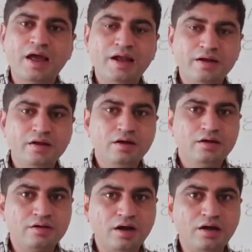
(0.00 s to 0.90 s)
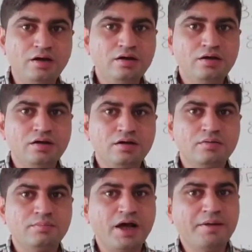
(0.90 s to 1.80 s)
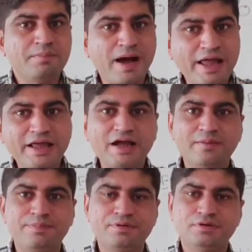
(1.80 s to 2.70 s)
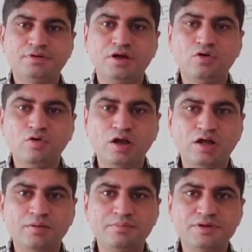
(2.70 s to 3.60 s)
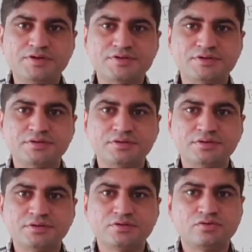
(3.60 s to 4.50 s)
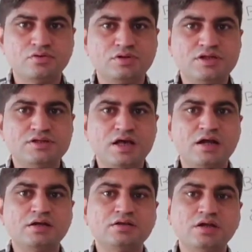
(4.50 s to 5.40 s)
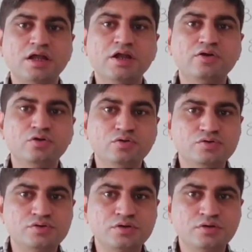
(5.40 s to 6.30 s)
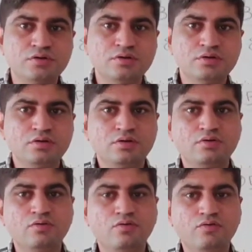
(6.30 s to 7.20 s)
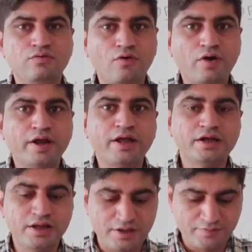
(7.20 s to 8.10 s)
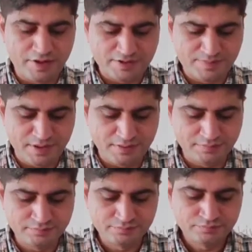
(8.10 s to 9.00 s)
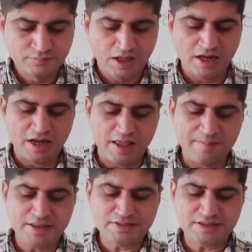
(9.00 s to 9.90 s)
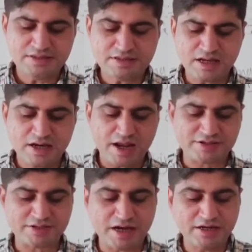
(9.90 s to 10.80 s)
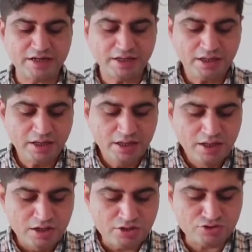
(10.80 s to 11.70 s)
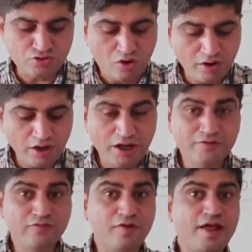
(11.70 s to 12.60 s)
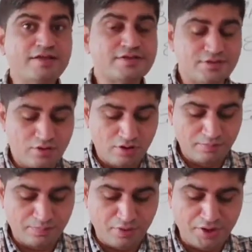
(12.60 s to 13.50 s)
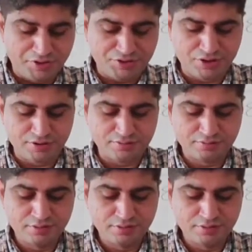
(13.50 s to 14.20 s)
And third, by buying up the local companies. So these are three routes to foreign investment. And MNCs are exerting a strong influence on production